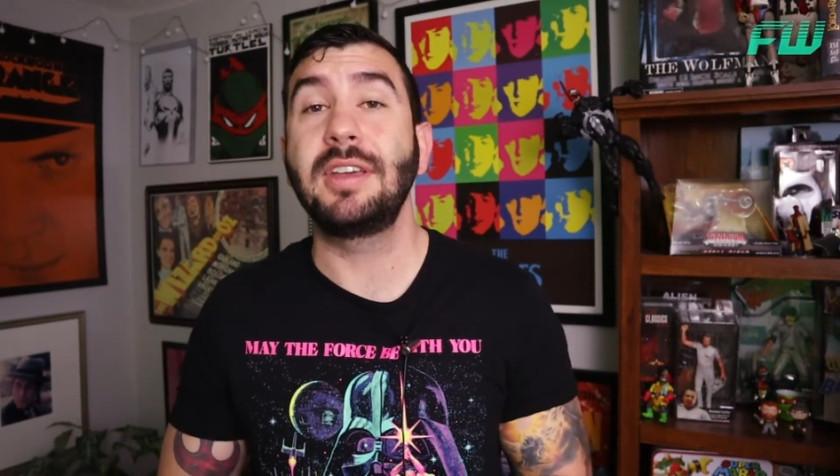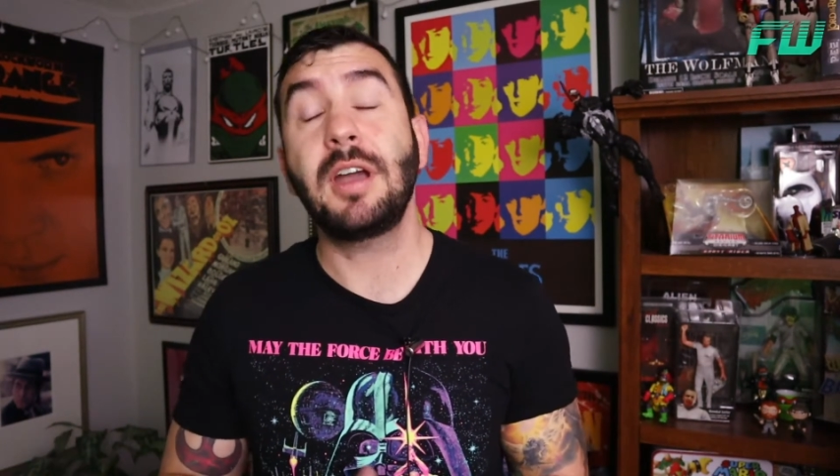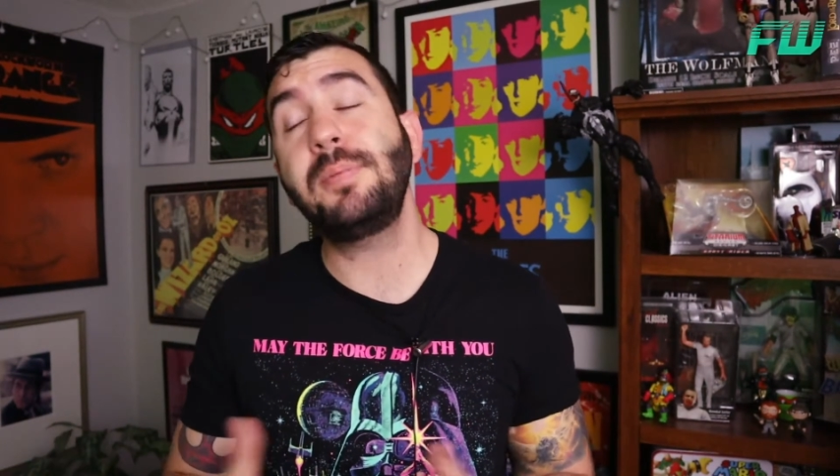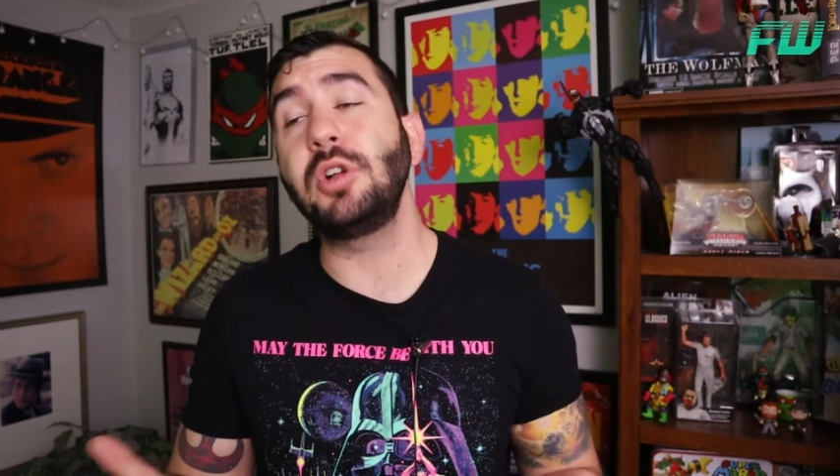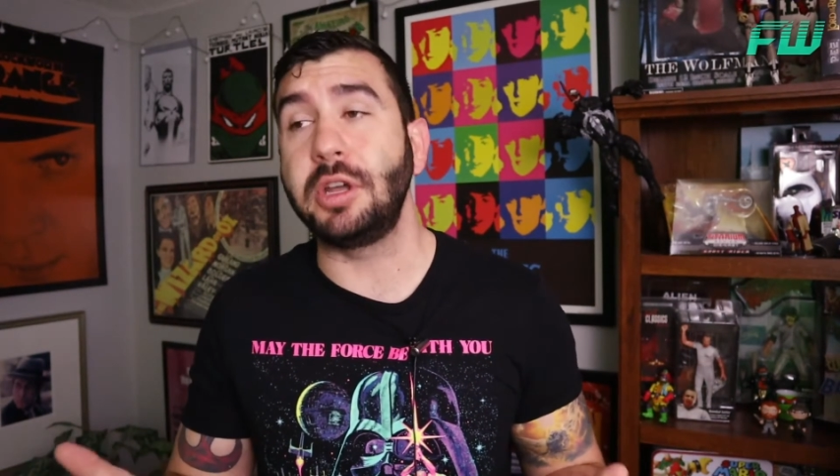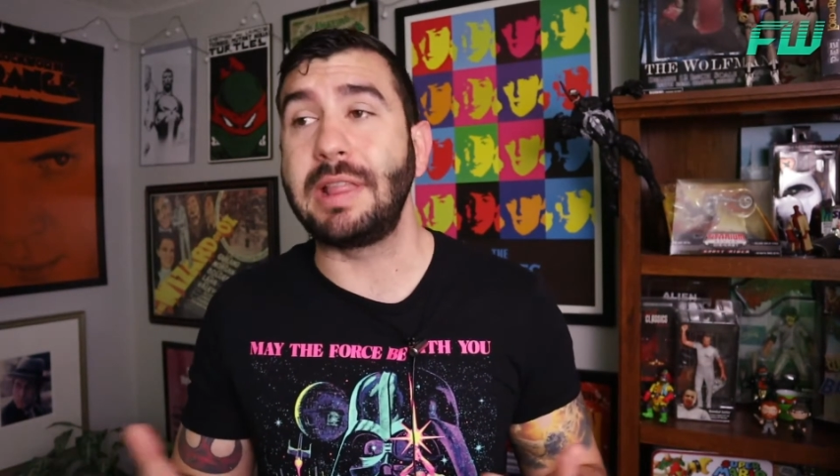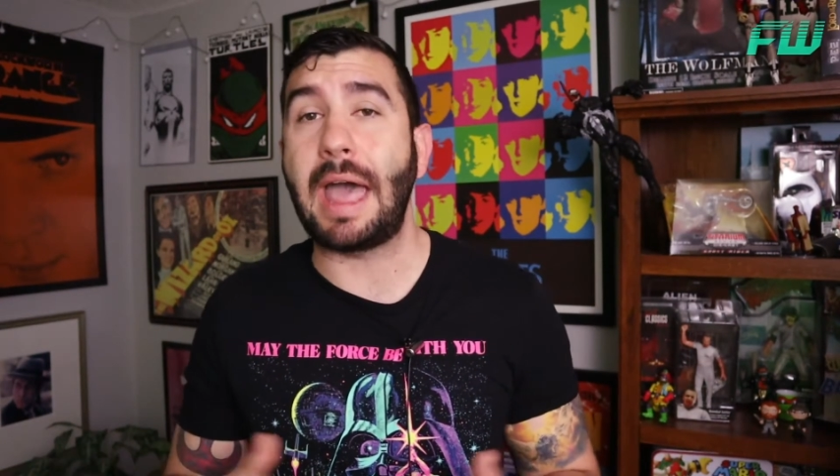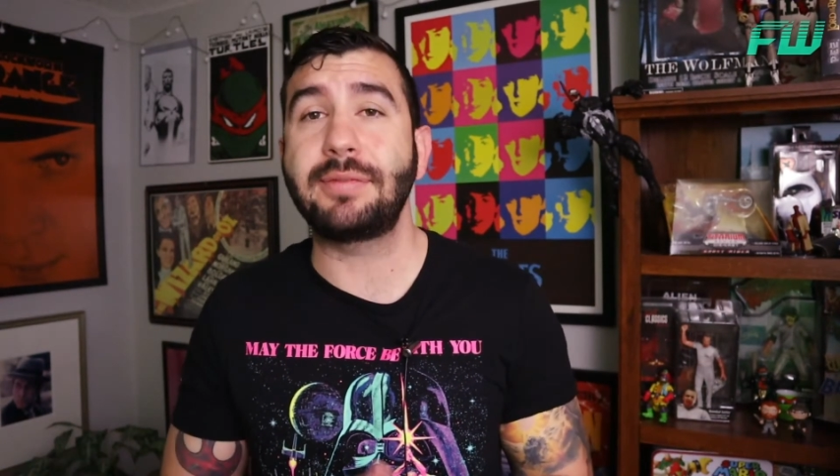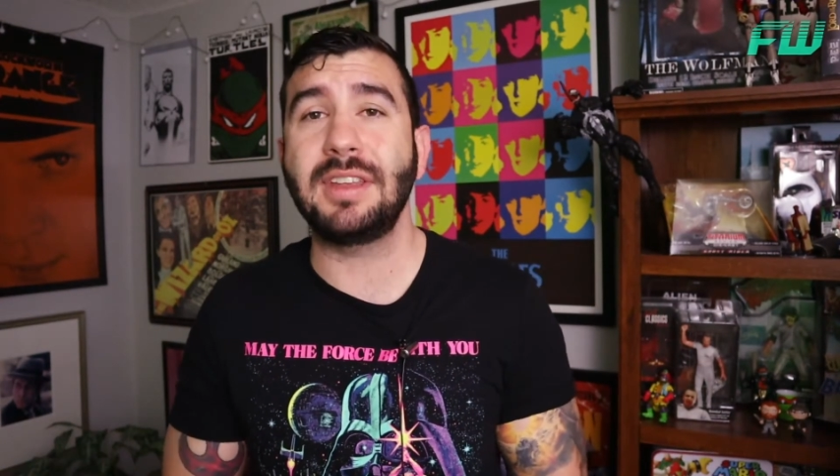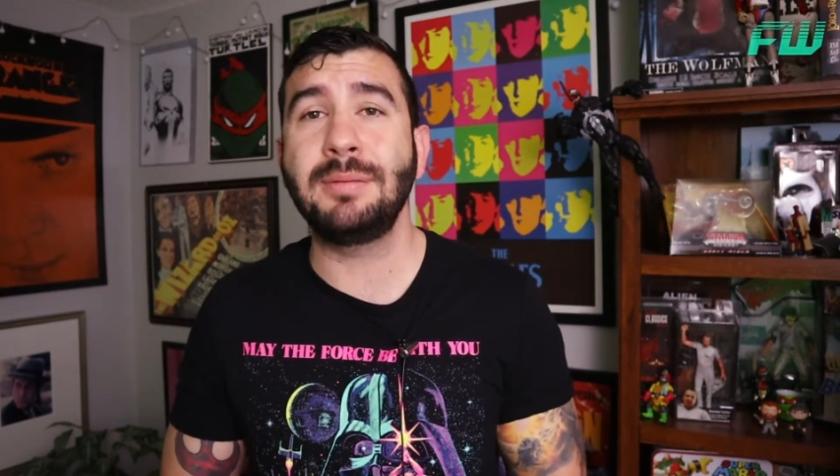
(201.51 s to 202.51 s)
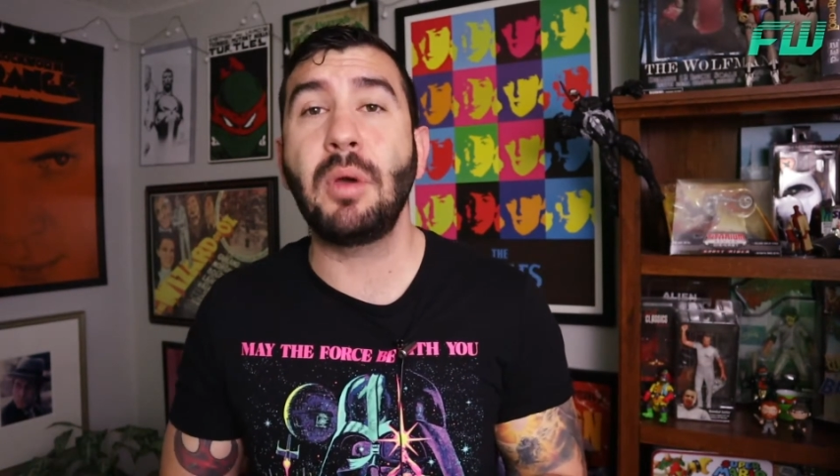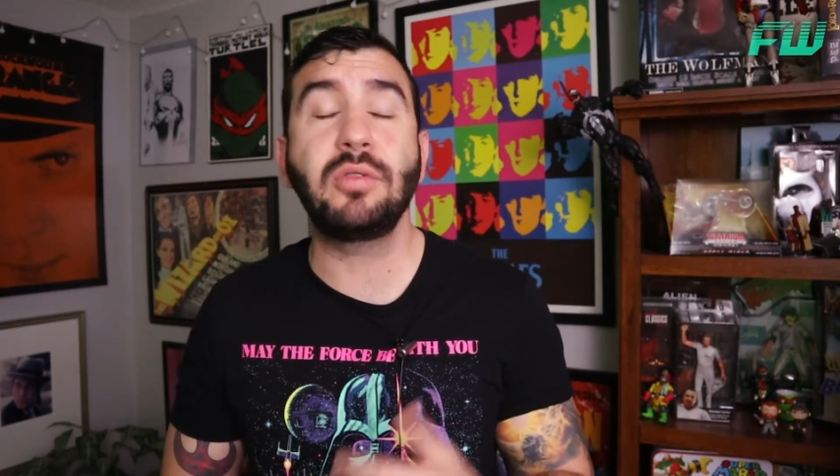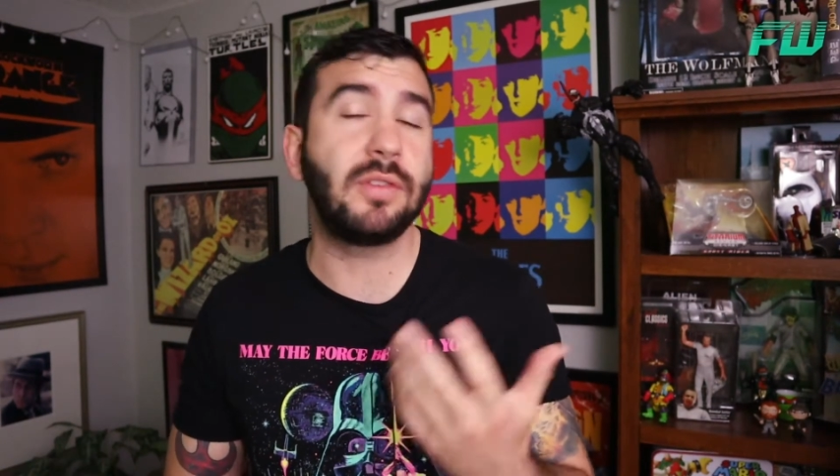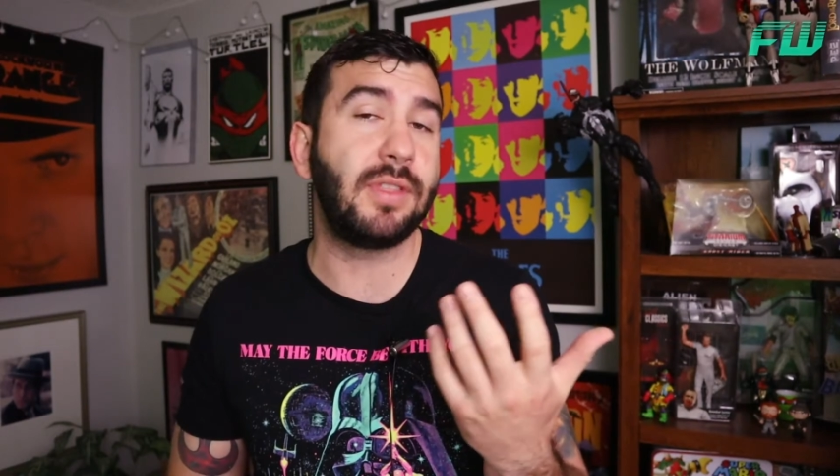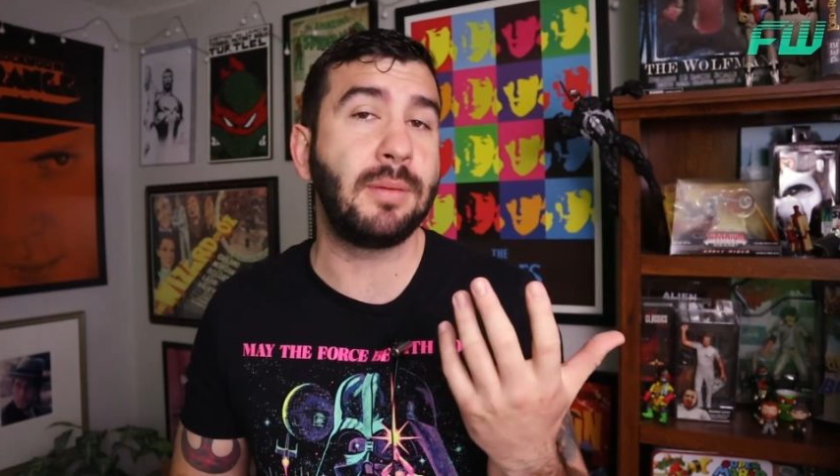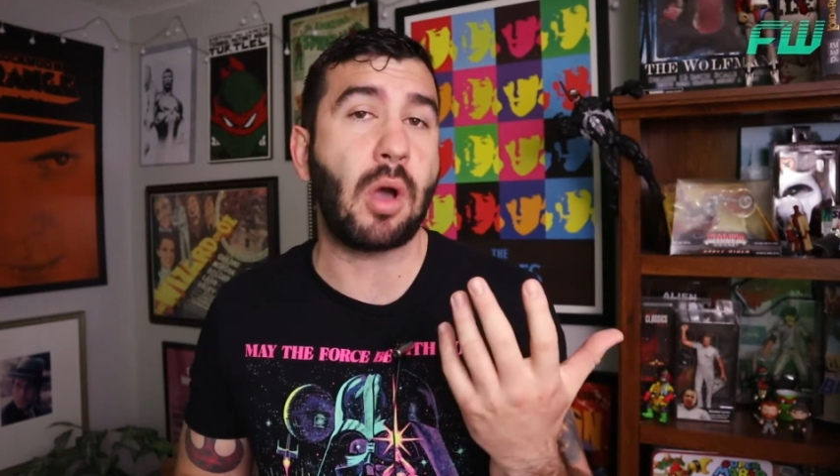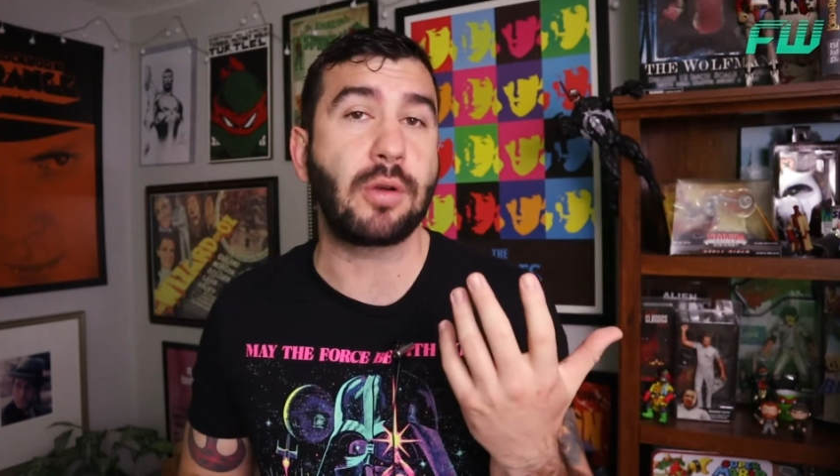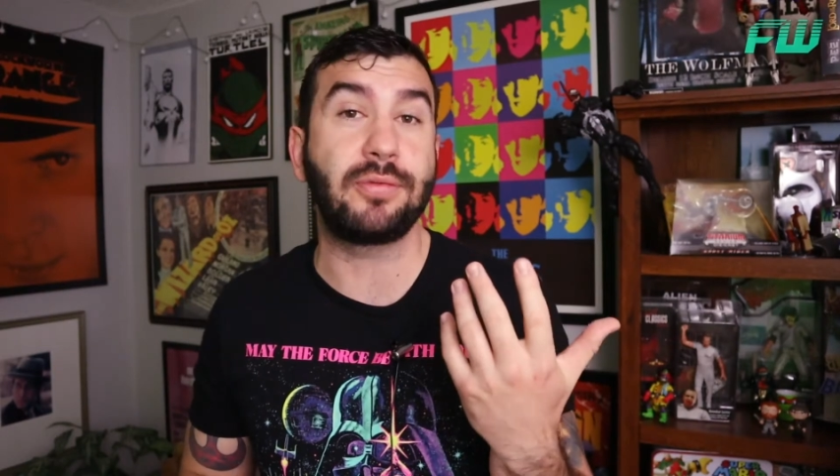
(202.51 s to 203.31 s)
a couple good laughs, and most of them are